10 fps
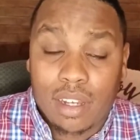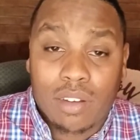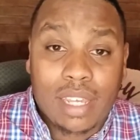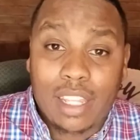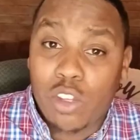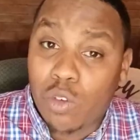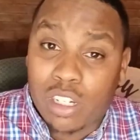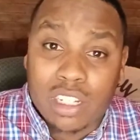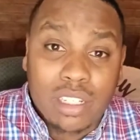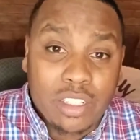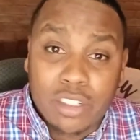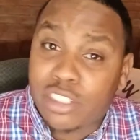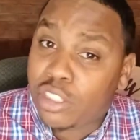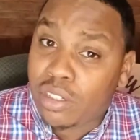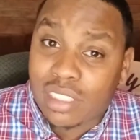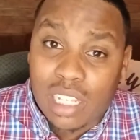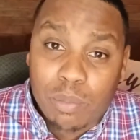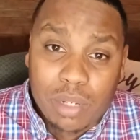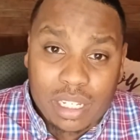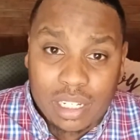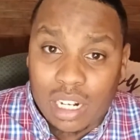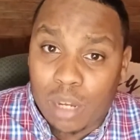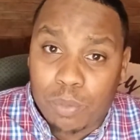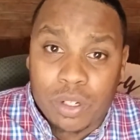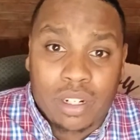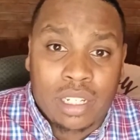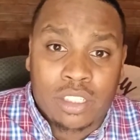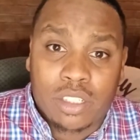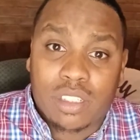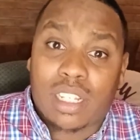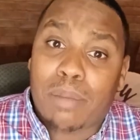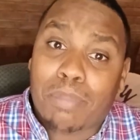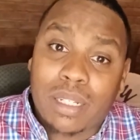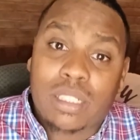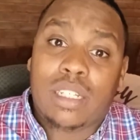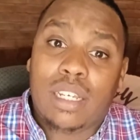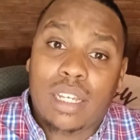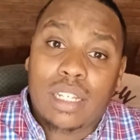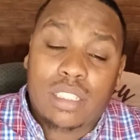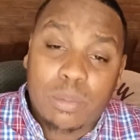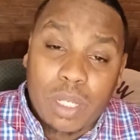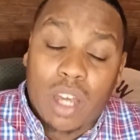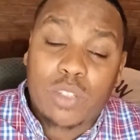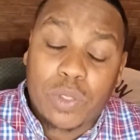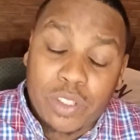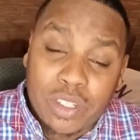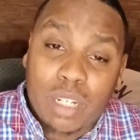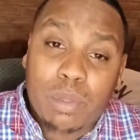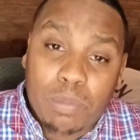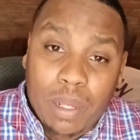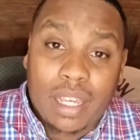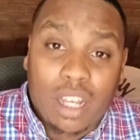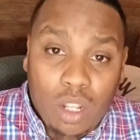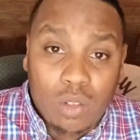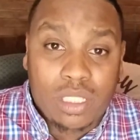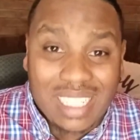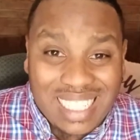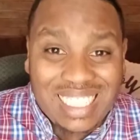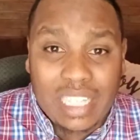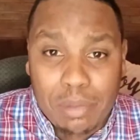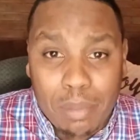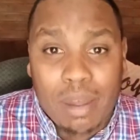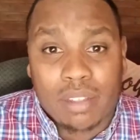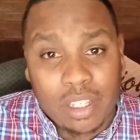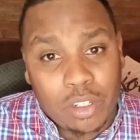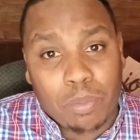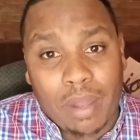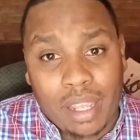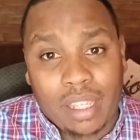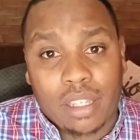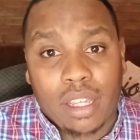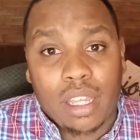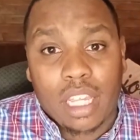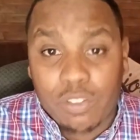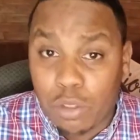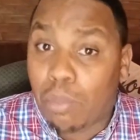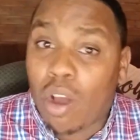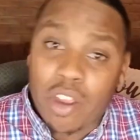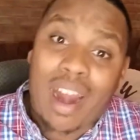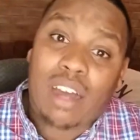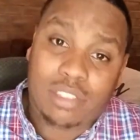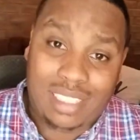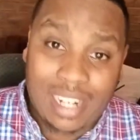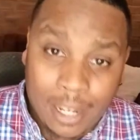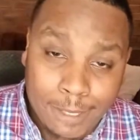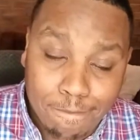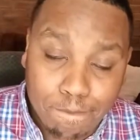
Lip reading: Okay, your insurance company could up your insurance claim, but to be honest with you, you're going to be paying close to the same amount that you're paying if you bought your house today.